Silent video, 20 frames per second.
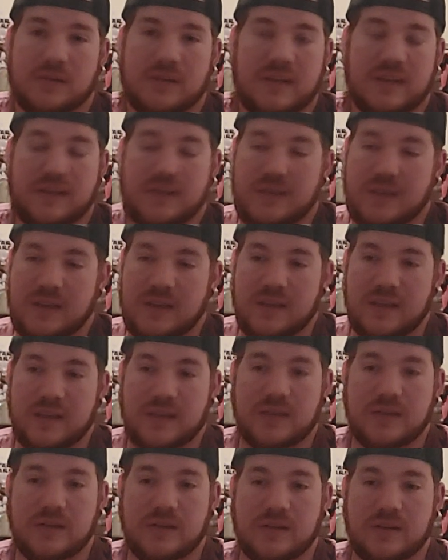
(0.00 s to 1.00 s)
They
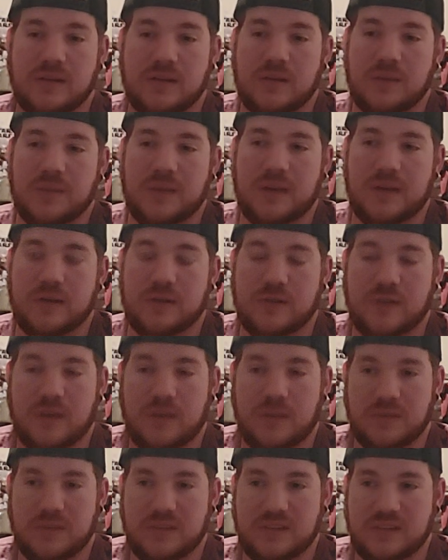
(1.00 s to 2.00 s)
couldn't have done a better
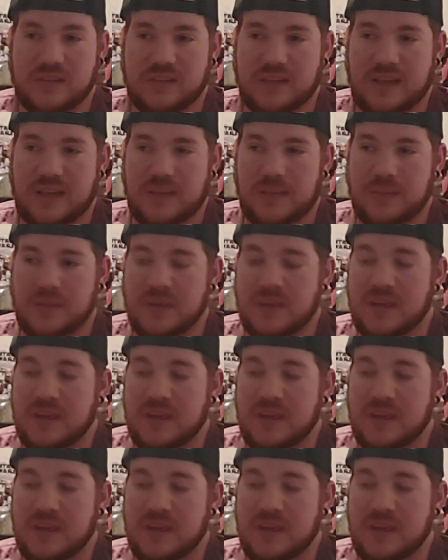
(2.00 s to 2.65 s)
job with this game,